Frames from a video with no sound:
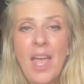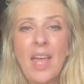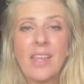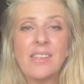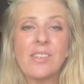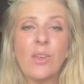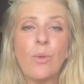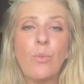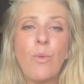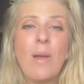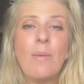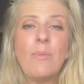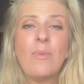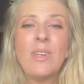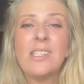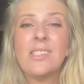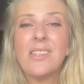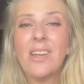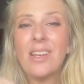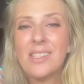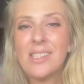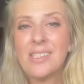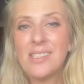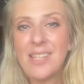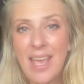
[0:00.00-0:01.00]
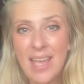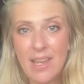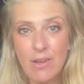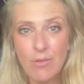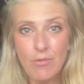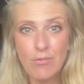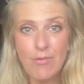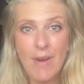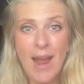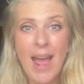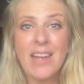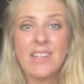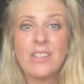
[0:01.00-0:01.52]
And so when we start to take
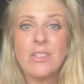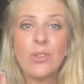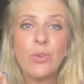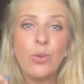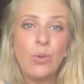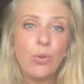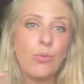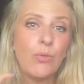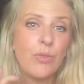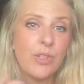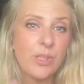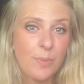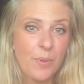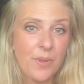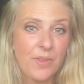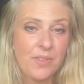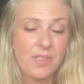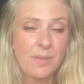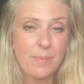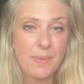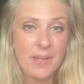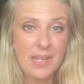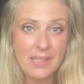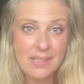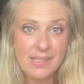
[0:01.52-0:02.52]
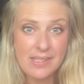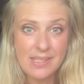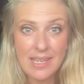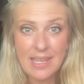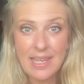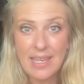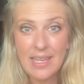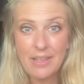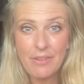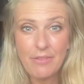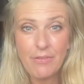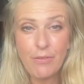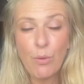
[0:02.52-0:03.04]
radical
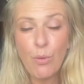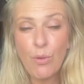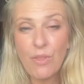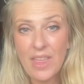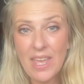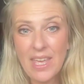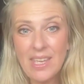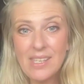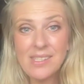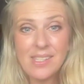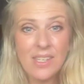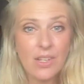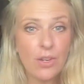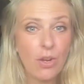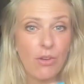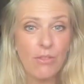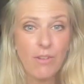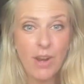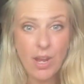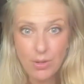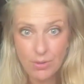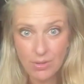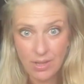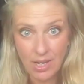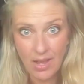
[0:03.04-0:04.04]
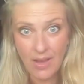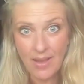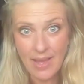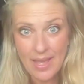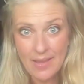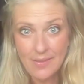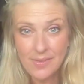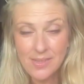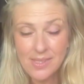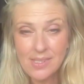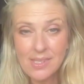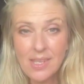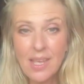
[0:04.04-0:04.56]
responsibility for this in our own
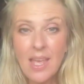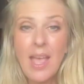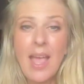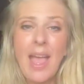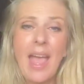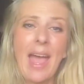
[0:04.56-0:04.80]
lives,